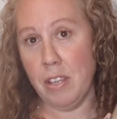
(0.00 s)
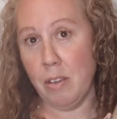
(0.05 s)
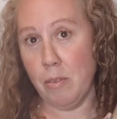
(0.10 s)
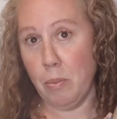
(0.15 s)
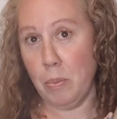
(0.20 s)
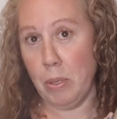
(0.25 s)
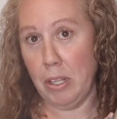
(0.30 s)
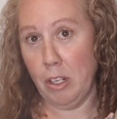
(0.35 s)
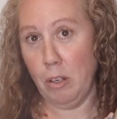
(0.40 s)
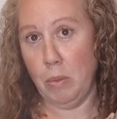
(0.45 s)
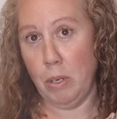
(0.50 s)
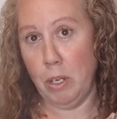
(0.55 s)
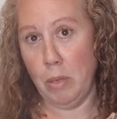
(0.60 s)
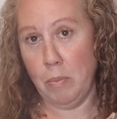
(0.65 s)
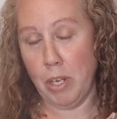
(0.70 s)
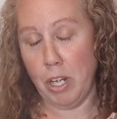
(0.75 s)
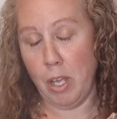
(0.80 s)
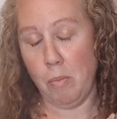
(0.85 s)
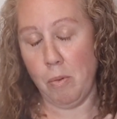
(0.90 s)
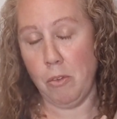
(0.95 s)
save up a little bit
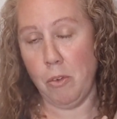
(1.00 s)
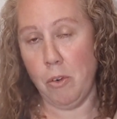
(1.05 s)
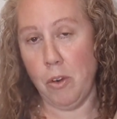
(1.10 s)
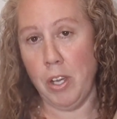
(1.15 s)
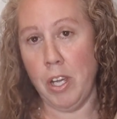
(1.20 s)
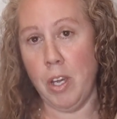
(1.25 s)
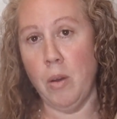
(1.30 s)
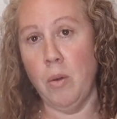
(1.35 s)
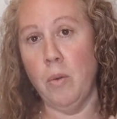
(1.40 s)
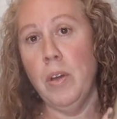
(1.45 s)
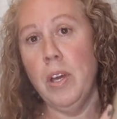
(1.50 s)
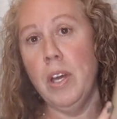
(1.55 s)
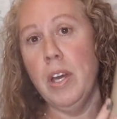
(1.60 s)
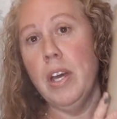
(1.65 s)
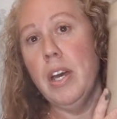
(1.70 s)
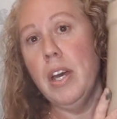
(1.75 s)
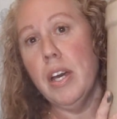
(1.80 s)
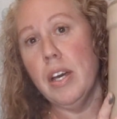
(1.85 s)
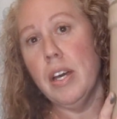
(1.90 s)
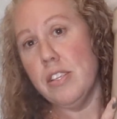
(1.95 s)
of money before I go.
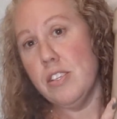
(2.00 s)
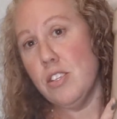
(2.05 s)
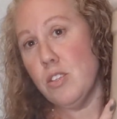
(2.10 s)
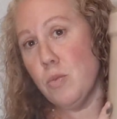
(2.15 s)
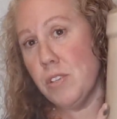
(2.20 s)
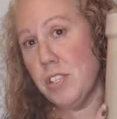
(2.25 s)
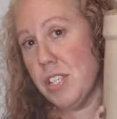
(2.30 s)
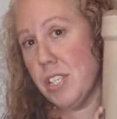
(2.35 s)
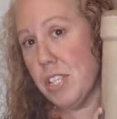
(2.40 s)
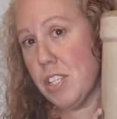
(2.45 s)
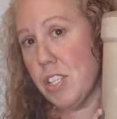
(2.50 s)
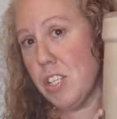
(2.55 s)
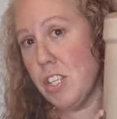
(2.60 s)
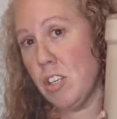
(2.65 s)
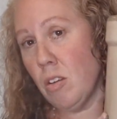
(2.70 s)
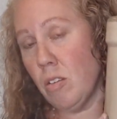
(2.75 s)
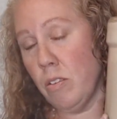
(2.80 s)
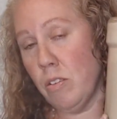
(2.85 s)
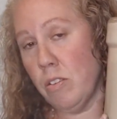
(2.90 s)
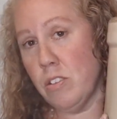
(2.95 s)
This was
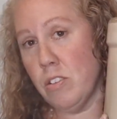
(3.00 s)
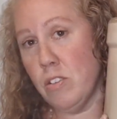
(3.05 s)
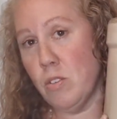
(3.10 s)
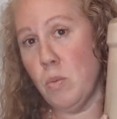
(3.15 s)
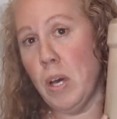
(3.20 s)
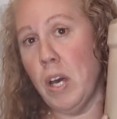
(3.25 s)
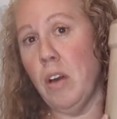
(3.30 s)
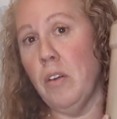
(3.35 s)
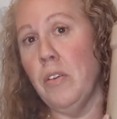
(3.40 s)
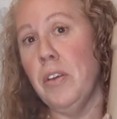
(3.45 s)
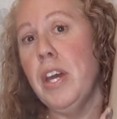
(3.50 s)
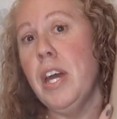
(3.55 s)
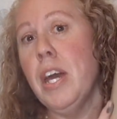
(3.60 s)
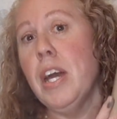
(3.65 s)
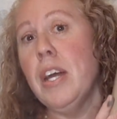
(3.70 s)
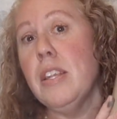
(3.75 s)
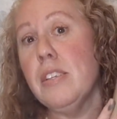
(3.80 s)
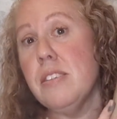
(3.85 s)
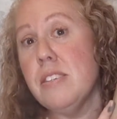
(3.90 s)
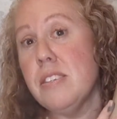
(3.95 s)
$60 as well.
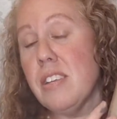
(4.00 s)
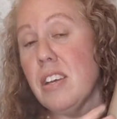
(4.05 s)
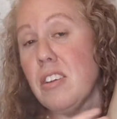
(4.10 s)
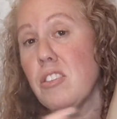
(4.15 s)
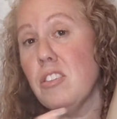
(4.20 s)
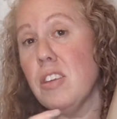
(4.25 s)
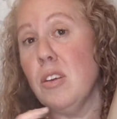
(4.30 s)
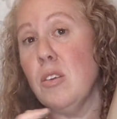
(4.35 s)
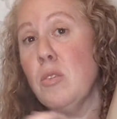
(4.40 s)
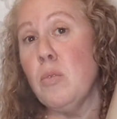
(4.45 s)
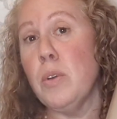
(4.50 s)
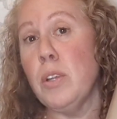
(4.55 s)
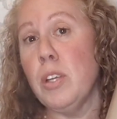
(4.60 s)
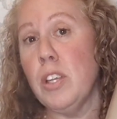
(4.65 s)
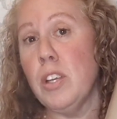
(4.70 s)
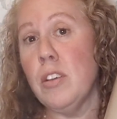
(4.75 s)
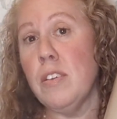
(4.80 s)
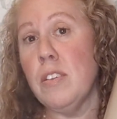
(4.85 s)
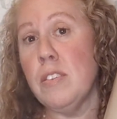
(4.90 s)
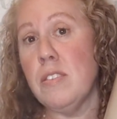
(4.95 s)
This is actually a
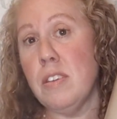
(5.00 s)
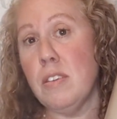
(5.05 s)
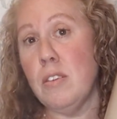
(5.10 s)
really good